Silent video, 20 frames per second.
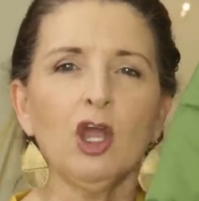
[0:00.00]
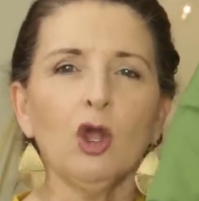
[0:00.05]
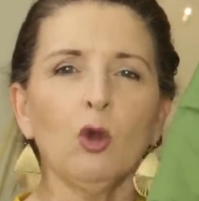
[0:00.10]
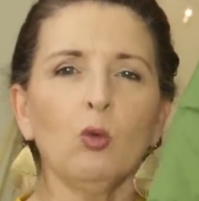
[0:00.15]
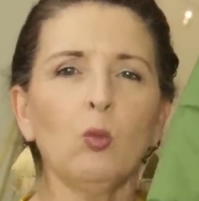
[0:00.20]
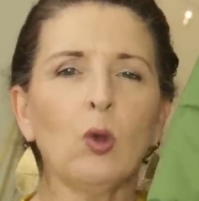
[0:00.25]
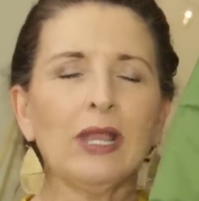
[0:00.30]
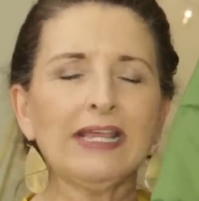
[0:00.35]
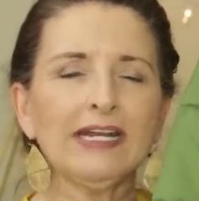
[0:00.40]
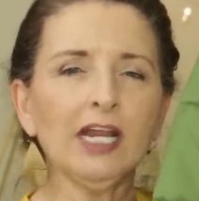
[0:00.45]

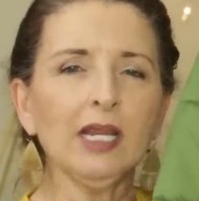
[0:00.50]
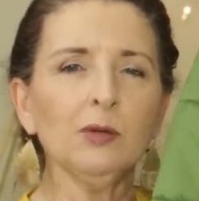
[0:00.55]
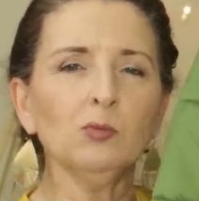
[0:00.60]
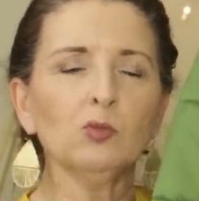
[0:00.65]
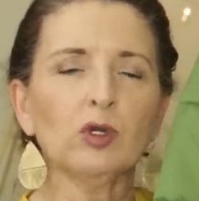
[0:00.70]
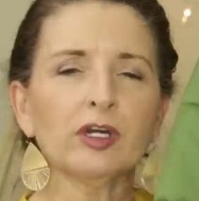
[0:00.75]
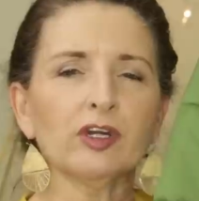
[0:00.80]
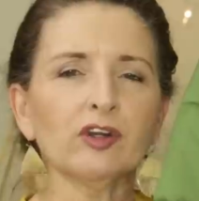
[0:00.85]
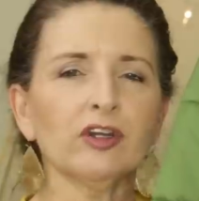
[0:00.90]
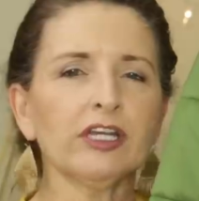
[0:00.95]
When I'm
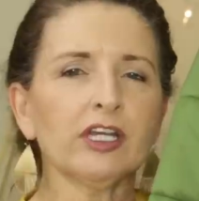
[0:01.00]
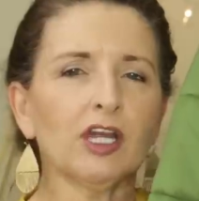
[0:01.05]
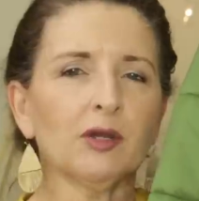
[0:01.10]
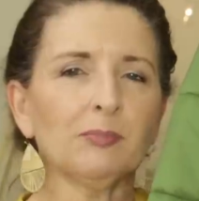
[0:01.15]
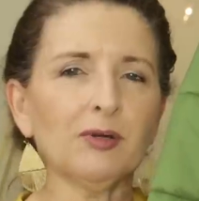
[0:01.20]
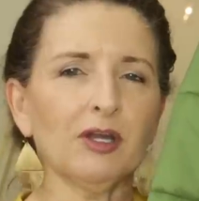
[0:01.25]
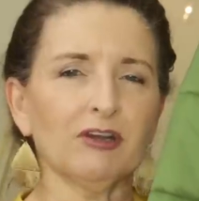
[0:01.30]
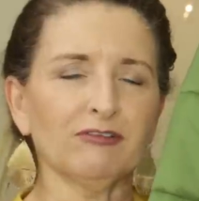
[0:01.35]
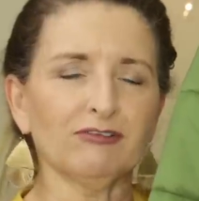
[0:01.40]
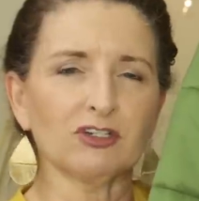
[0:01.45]
wearing a
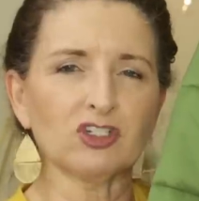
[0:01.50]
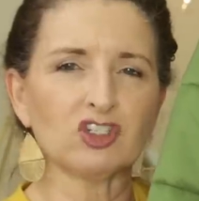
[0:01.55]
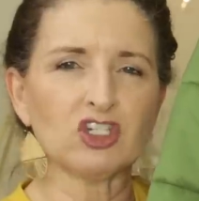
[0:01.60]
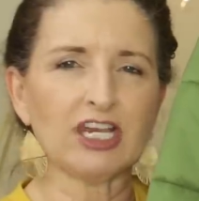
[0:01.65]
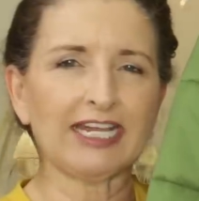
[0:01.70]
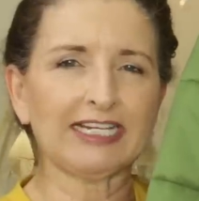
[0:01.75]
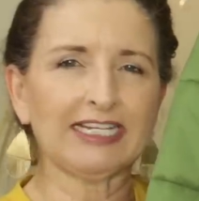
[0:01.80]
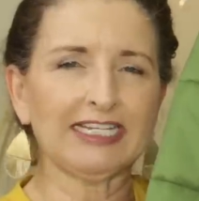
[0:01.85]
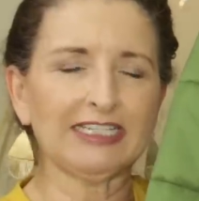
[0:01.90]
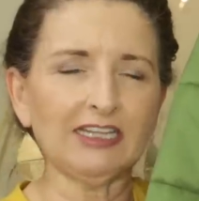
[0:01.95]
puffer
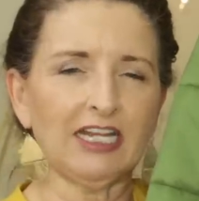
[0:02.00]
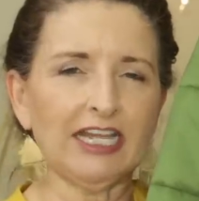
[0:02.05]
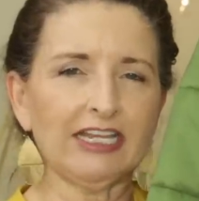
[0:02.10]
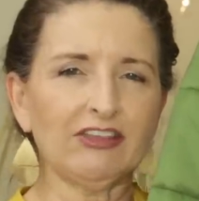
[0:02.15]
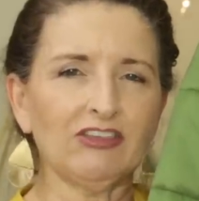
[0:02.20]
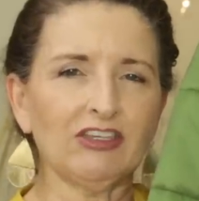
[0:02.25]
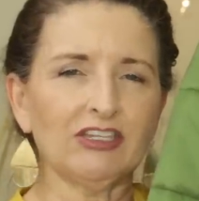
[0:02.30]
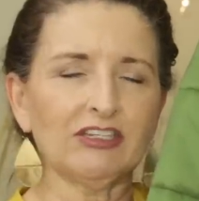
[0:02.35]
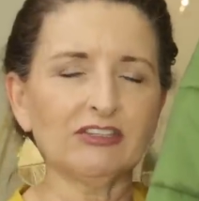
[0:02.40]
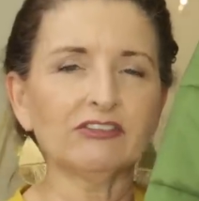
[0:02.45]
jacket
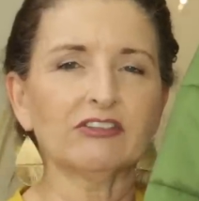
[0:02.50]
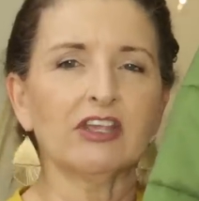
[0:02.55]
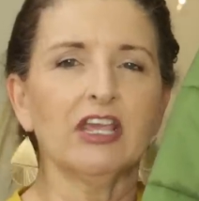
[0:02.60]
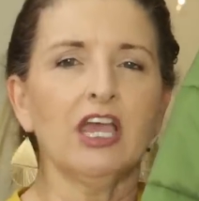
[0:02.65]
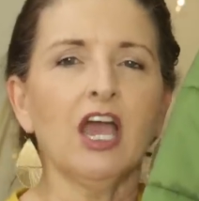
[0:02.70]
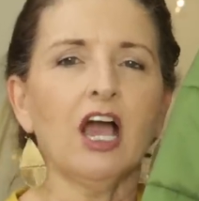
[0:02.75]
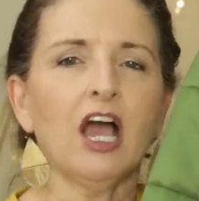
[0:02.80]
like this,